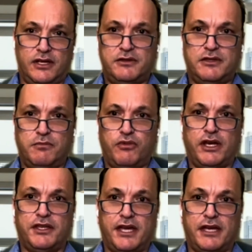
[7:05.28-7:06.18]
So let's
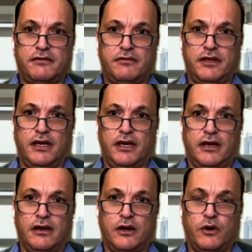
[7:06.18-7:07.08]
break that
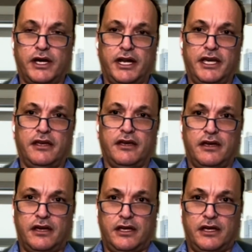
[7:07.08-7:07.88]
quickly.